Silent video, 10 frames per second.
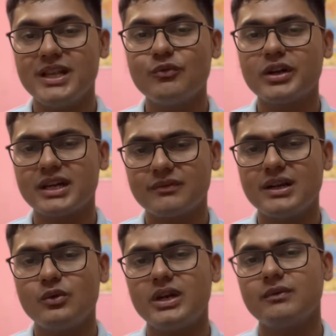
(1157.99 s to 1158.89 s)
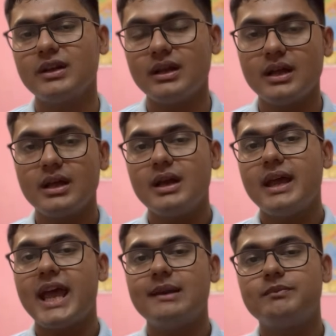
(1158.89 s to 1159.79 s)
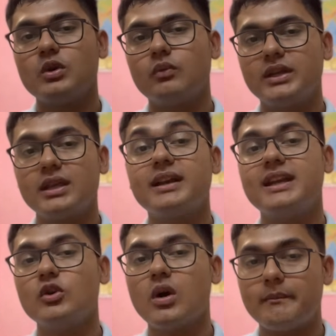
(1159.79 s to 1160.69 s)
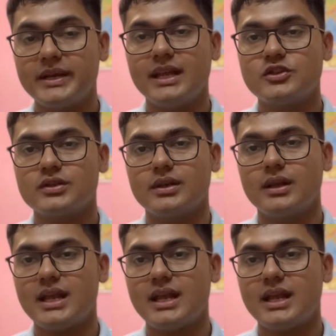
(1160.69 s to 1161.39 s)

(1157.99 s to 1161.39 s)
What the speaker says: What it will do, it will help you with reading comprehension.